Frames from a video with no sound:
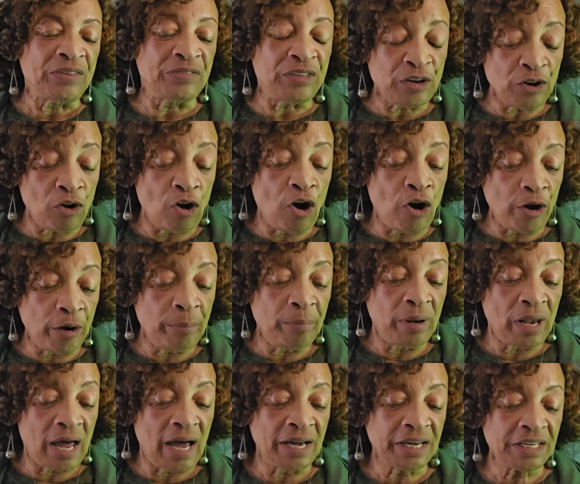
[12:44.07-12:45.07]
There are
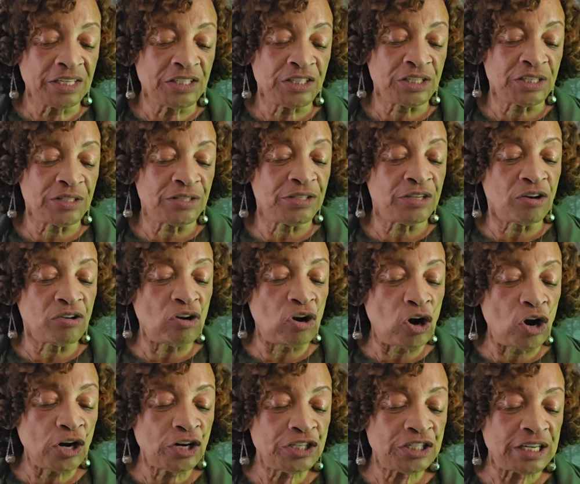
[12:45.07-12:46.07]
blockages. There
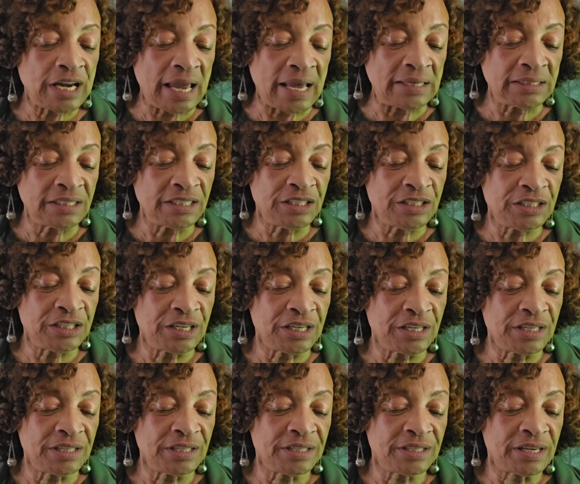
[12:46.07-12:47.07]
are
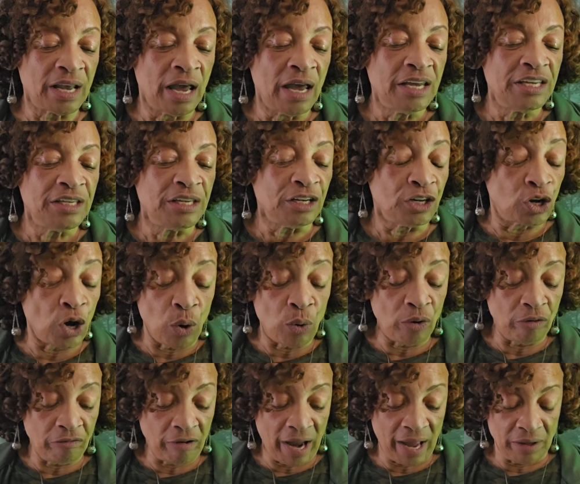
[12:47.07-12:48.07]
challenges.
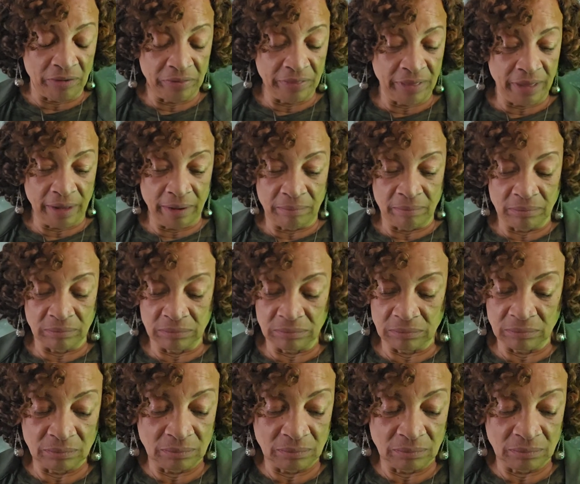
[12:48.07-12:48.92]
Go around them.